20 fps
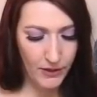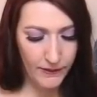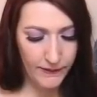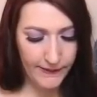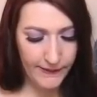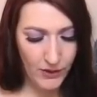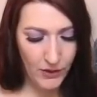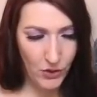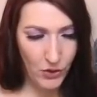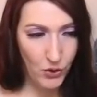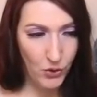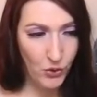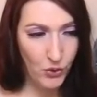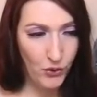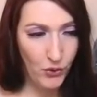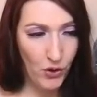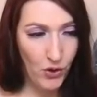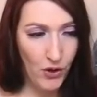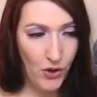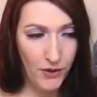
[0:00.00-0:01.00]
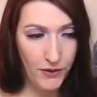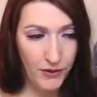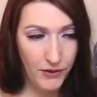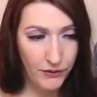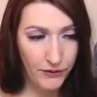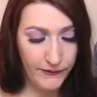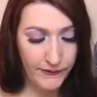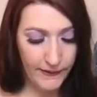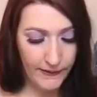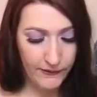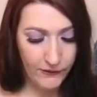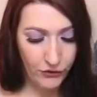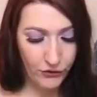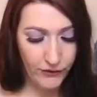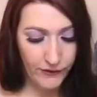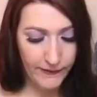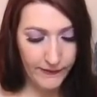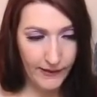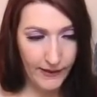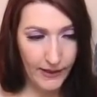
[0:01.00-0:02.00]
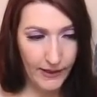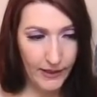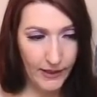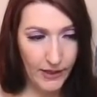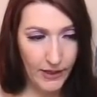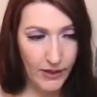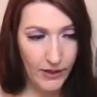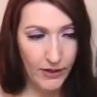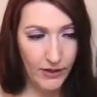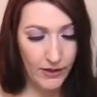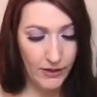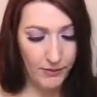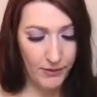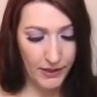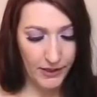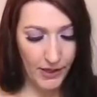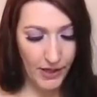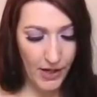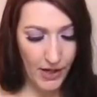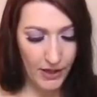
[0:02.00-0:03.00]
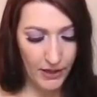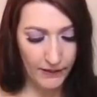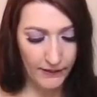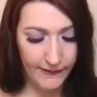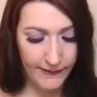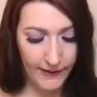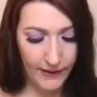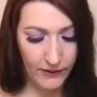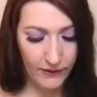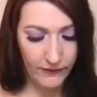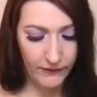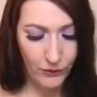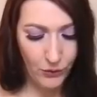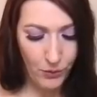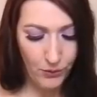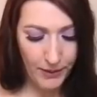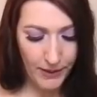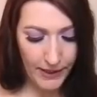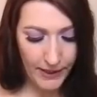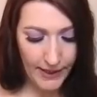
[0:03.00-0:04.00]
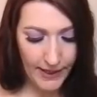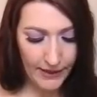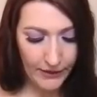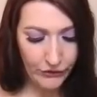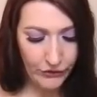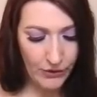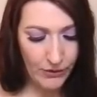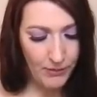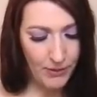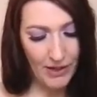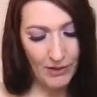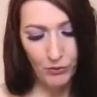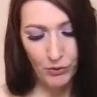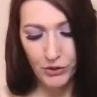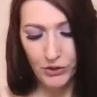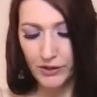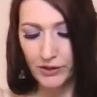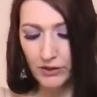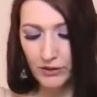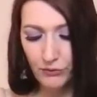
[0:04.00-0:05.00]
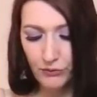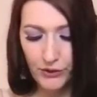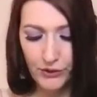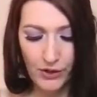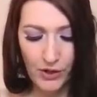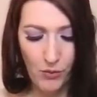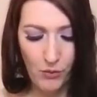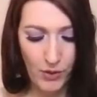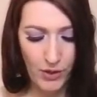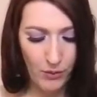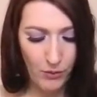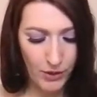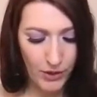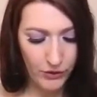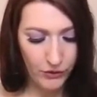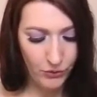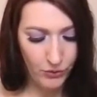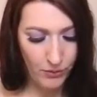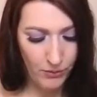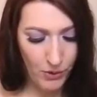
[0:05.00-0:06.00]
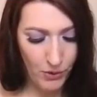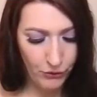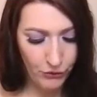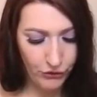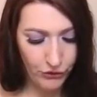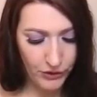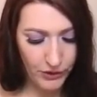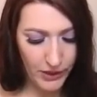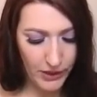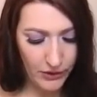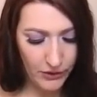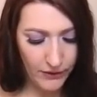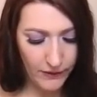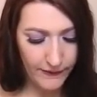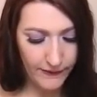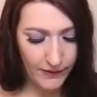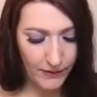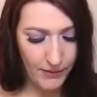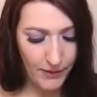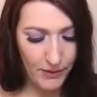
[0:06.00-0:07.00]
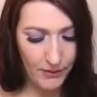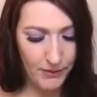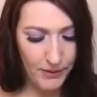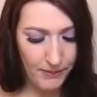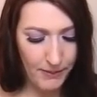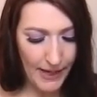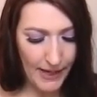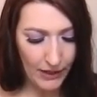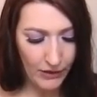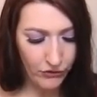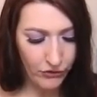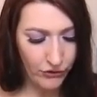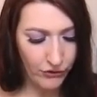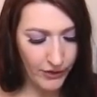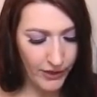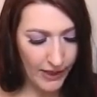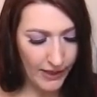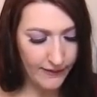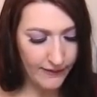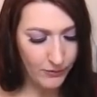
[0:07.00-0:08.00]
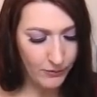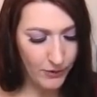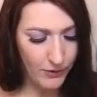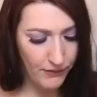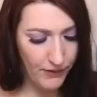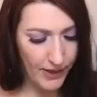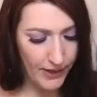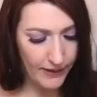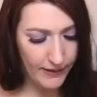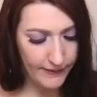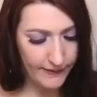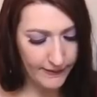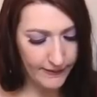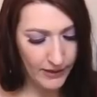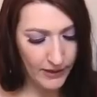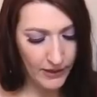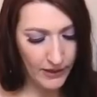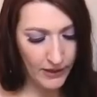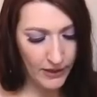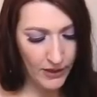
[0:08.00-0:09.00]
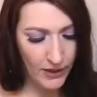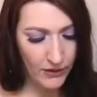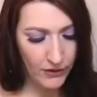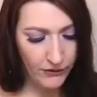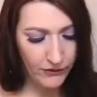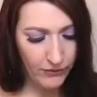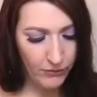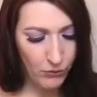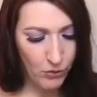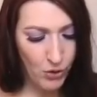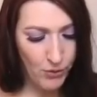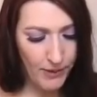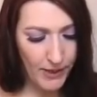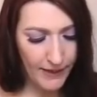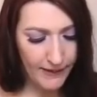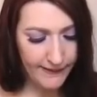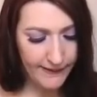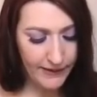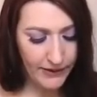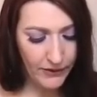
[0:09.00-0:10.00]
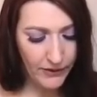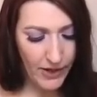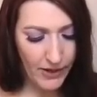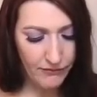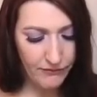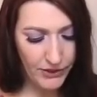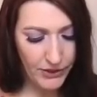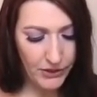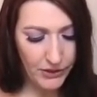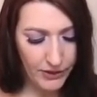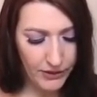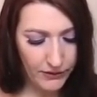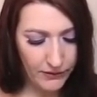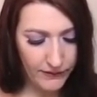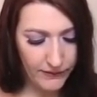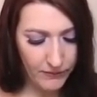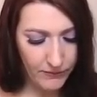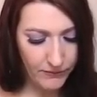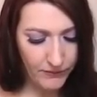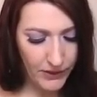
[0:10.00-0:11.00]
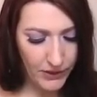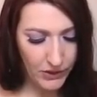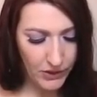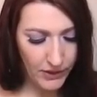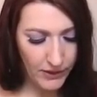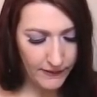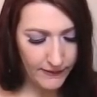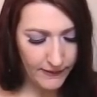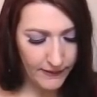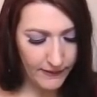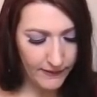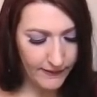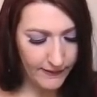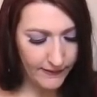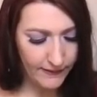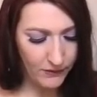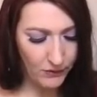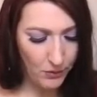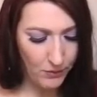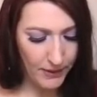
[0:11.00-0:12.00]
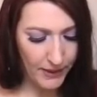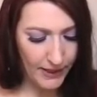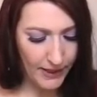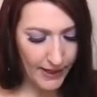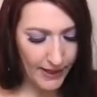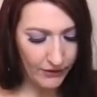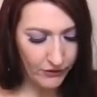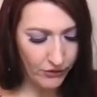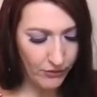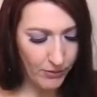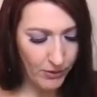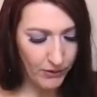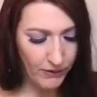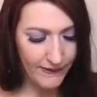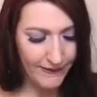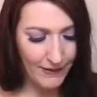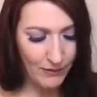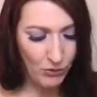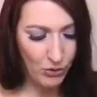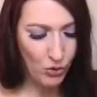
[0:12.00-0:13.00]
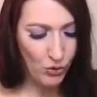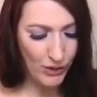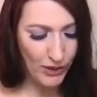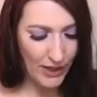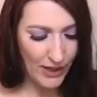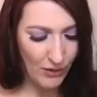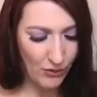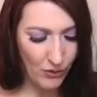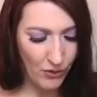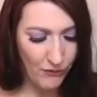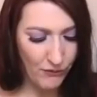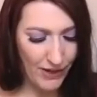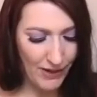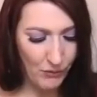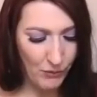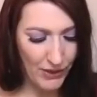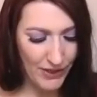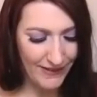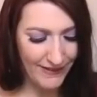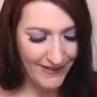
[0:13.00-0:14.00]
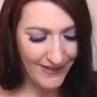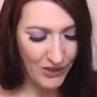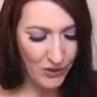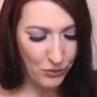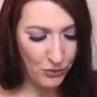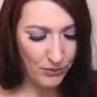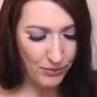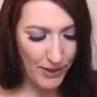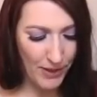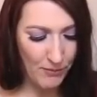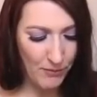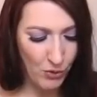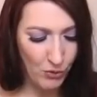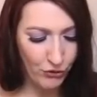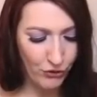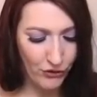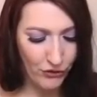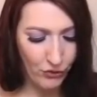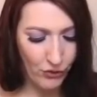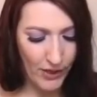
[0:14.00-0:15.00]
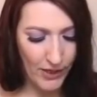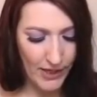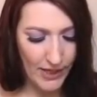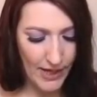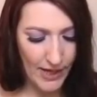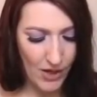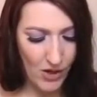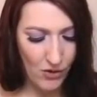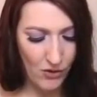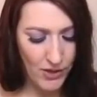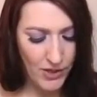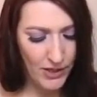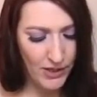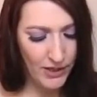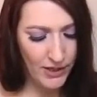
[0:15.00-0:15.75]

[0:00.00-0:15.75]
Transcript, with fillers: So on the six, you're just like, oh my God, this is like a soulmate connection, but I really need to figure out what I want to do emotionally here. So I better be patient or gain some advice. There's some romance here. I feel like there's some feelings and this is soulmate connection, but on the same token, I don't know if I want to deal with my emotions right now